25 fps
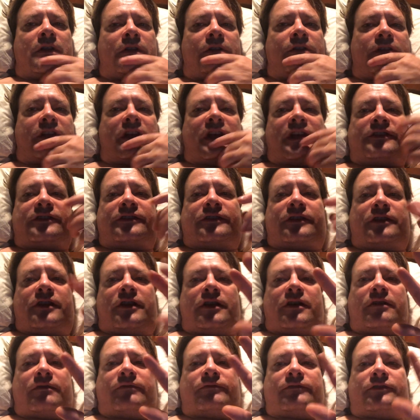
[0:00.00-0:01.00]
That's
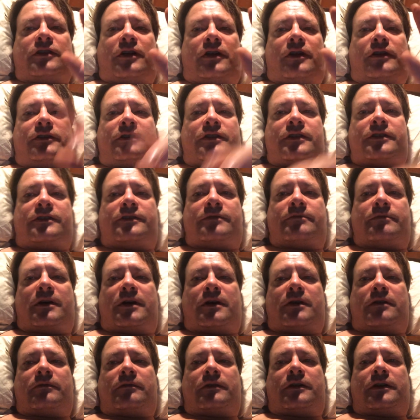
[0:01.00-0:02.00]
enough. Talk to you
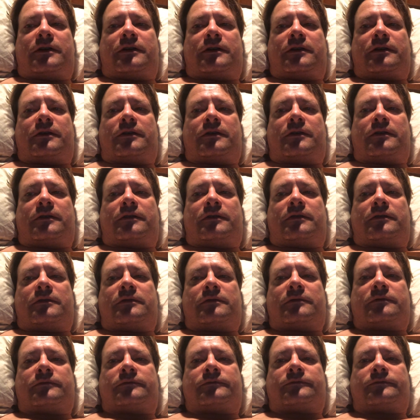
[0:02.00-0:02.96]
tomorrow.